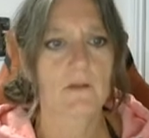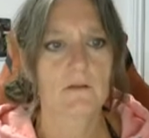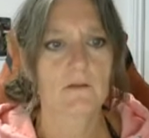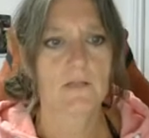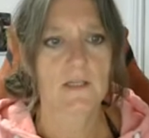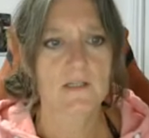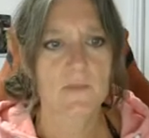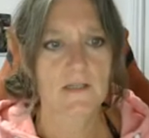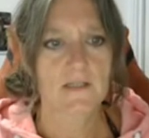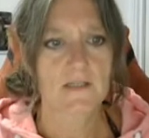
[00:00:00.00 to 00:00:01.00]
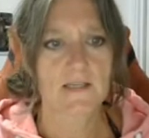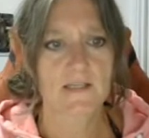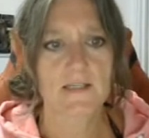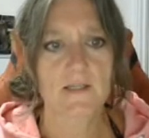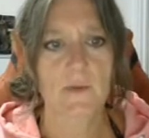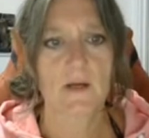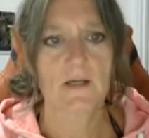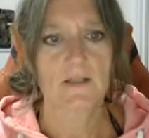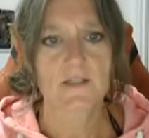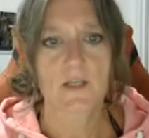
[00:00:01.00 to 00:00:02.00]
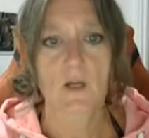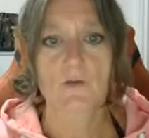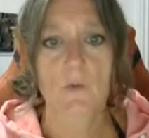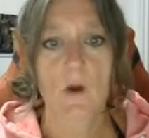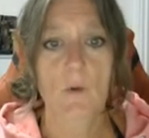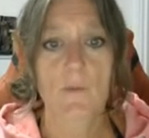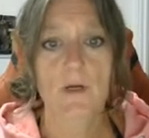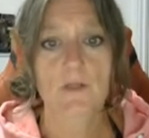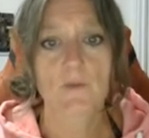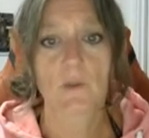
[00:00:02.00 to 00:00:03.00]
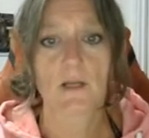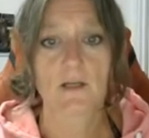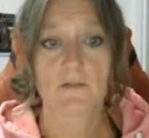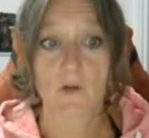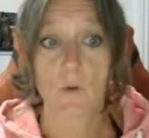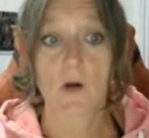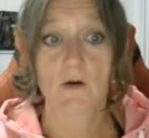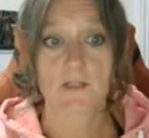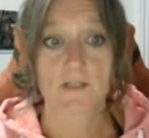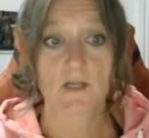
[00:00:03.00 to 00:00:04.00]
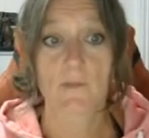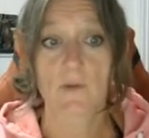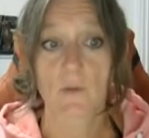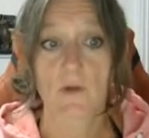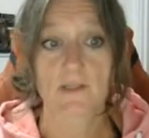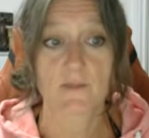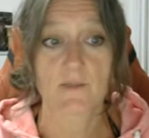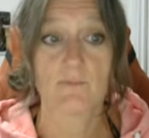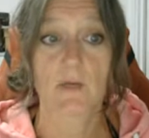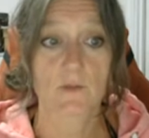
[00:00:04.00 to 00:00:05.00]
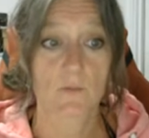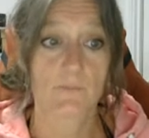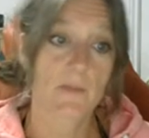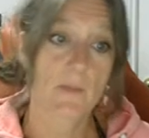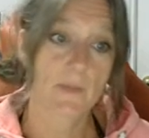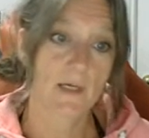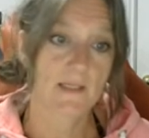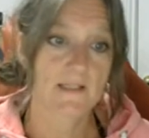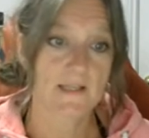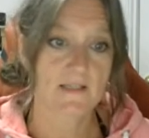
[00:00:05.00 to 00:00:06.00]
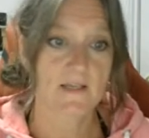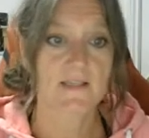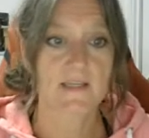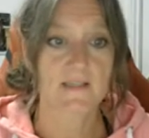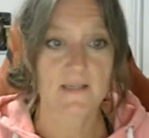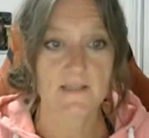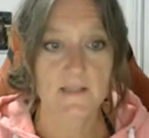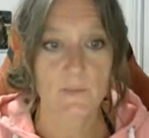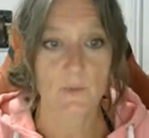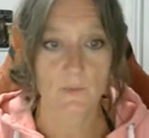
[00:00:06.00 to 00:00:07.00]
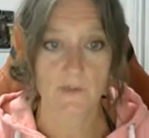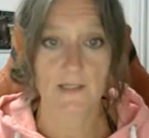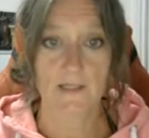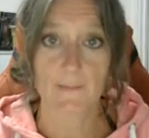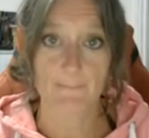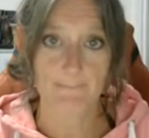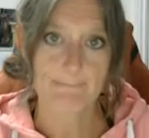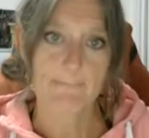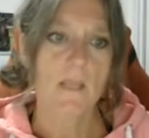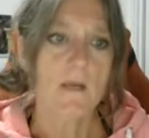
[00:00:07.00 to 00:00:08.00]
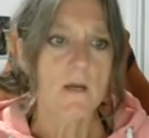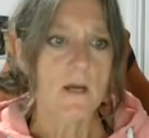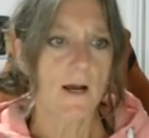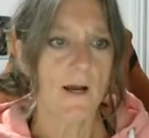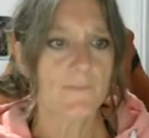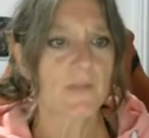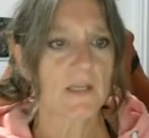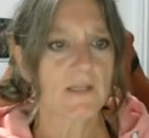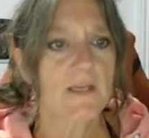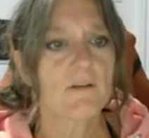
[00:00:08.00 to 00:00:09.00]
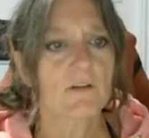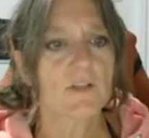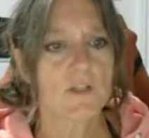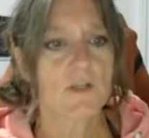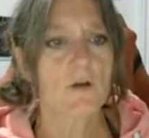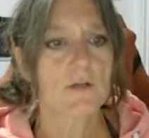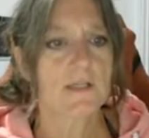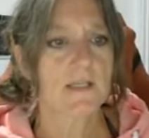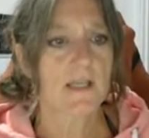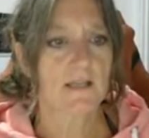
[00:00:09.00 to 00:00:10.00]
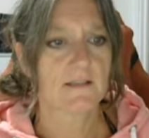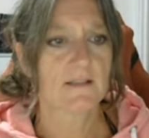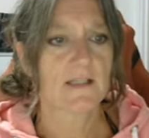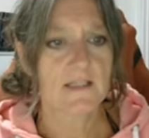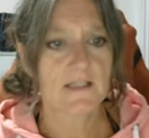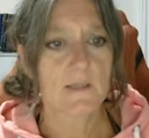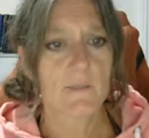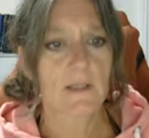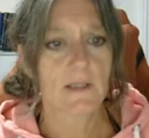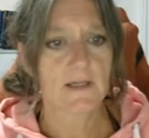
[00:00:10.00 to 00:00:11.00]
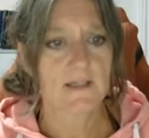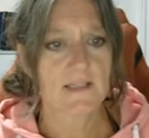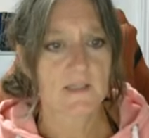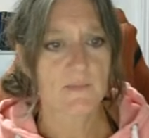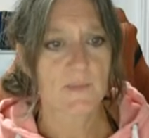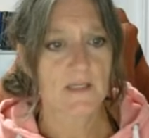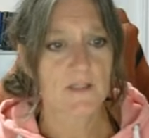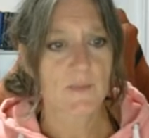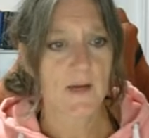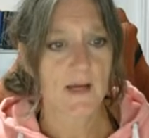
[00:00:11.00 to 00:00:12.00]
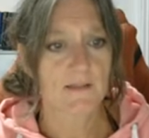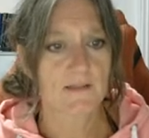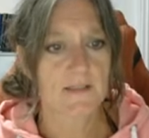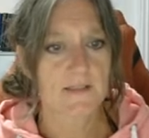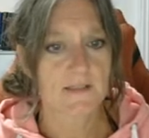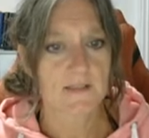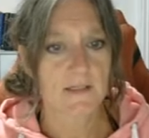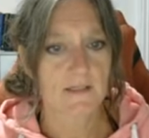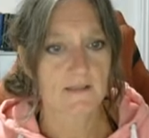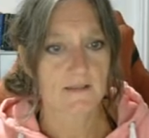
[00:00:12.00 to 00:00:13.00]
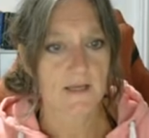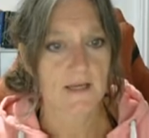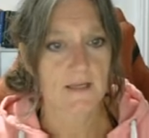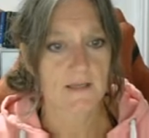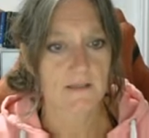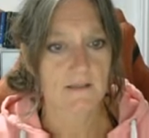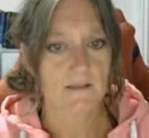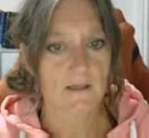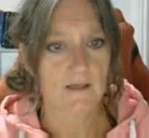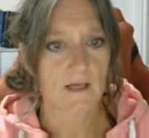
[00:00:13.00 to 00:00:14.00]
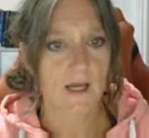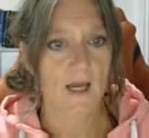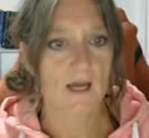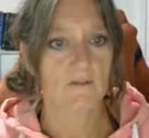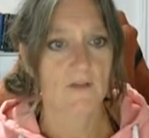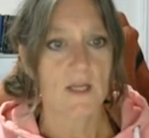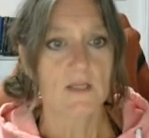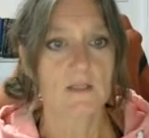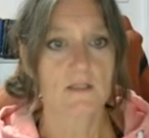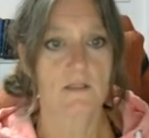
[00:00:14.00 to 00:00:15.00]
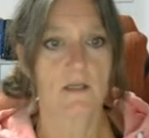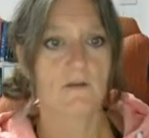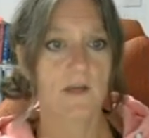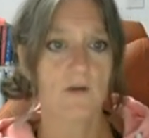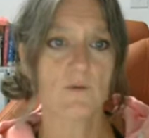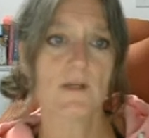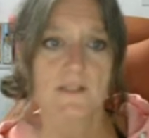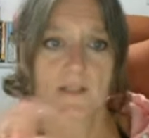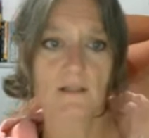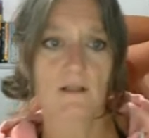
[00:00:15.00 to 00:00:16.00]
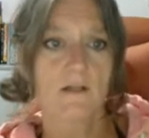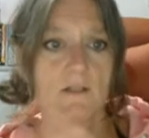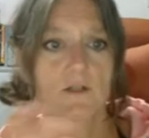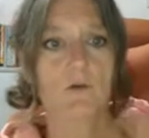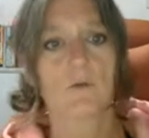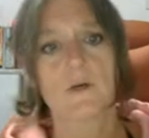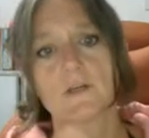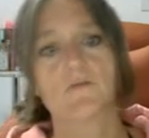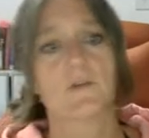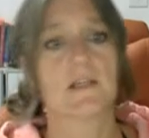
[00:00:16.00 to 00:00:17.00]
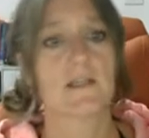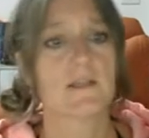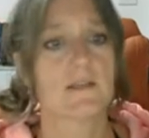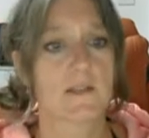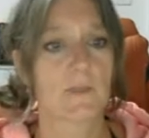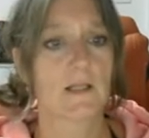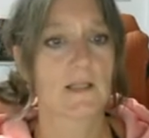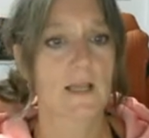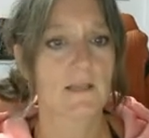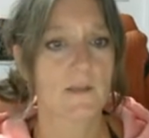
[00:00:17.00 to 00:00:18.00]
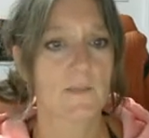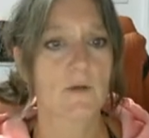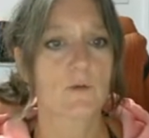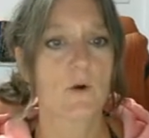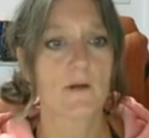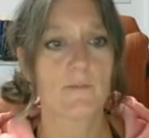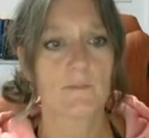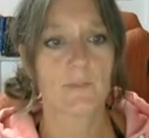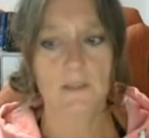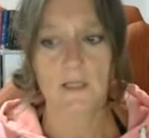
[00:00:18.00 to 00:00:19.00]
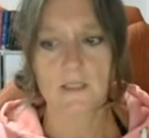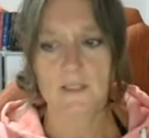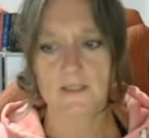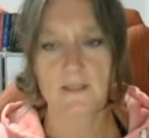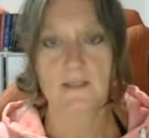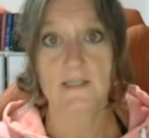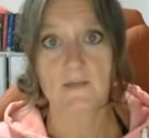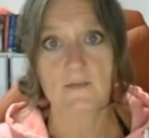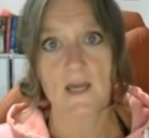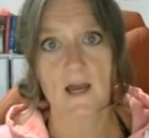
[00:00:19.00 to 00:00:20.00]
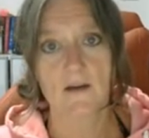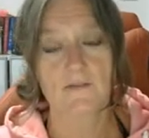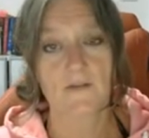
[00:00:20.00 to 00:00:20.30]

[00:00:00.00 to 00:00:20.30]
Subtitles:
the inspector says, it's the way I like to go to work. One person, one line of inquiry at a time, otherwise there's a muddle. And Birling says, I see sensible, really. And here I just notice again these similar speech patterns that they have. So the lines are always really similar length. They're both quite blunt, and they seem to have